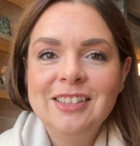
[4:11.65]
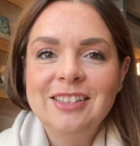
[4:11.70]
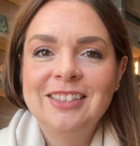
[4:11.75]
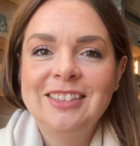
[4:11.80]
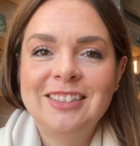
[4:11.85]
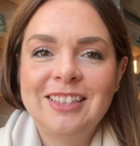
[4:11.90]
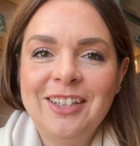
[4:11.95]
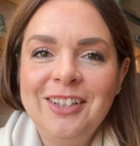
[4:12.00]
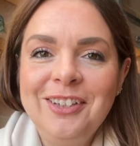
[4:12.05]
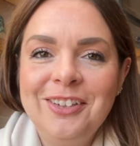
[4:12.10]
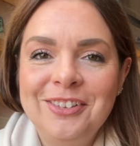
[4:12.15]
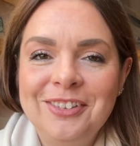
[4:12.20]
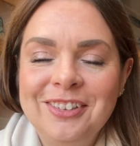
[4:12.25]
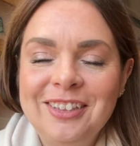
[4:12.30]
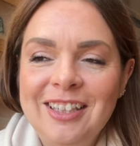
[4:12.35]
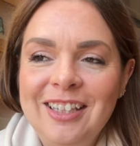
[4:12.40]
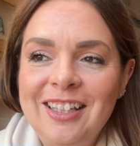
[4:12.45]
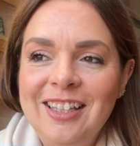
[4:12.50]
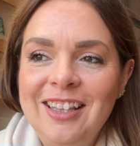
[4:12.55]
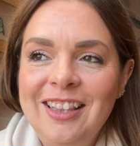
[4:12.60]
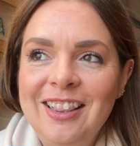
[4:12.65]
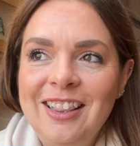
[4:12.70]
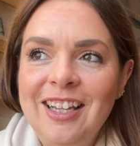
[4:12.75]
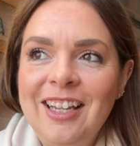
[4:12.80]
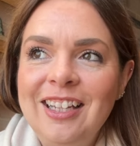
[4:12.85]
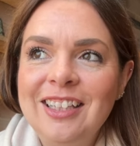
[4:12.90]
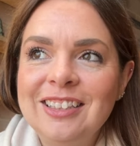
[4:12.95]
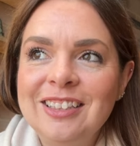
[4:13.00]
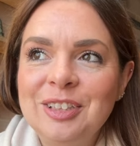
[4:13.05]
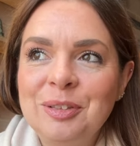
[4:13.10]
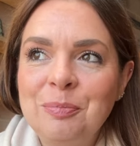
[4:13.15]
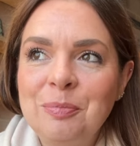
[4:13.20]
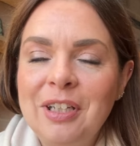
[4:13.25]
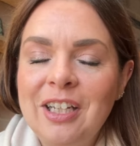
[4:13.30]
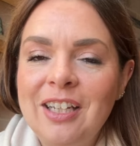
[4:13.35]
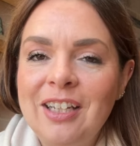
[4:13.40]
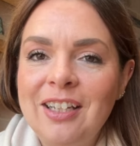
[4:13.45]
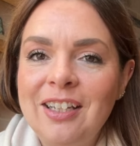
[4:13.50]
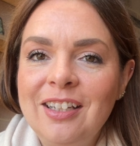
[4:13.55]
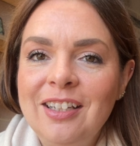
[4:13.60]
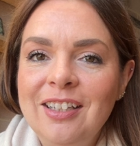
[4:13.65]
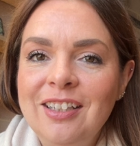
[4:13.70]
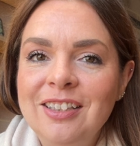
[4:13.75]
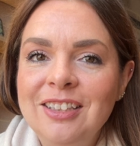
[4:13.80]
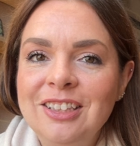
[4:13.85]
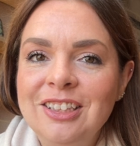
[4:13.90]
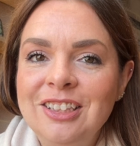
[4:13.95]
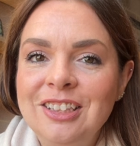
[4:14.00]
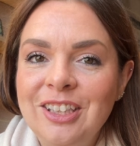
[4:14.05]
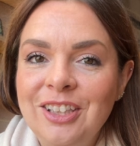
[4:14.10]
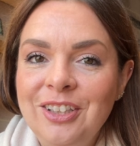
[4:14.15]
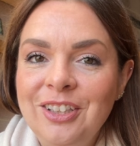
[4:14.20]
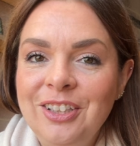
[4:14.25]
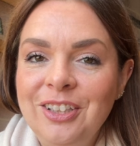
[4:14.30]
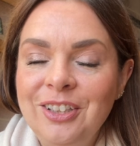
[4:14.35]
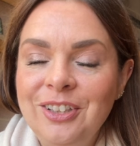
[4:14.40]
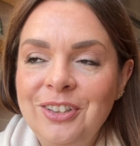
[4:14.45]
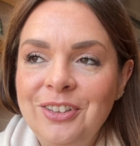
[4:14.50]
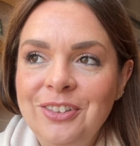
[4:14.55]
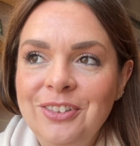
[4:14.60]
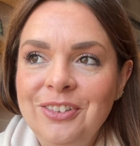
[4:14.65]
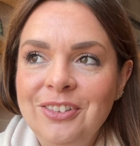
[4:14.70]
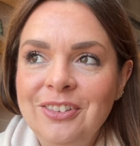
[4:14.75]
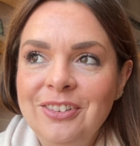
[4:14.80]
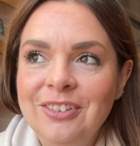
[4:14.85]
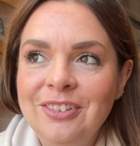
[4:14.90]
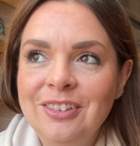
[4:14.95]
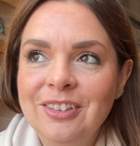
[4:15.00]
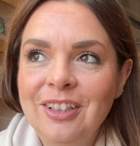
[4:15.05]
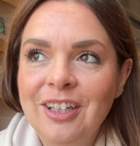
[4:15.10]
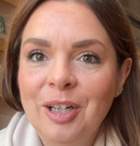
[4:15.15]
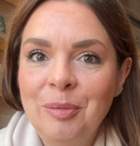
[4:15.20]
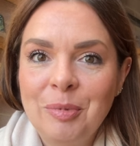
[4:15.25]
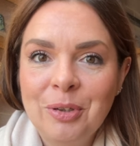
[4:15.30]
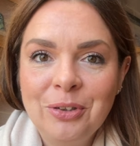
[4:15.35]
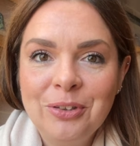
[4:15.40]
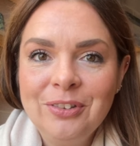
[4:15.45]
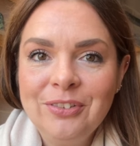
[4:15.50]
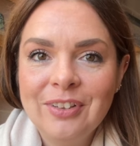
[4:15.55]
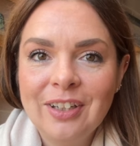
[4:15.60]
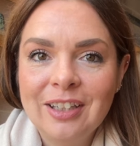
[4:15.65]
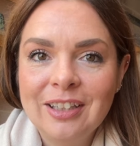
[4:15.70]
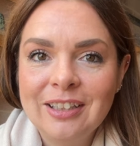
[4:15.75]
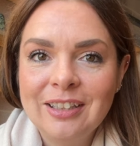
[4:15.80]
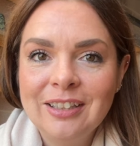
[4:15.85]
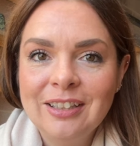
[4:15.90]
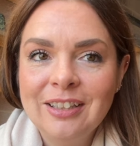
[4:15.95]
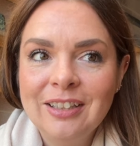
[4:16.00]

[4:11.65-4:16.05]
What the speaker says: So let me show you our Moldavite.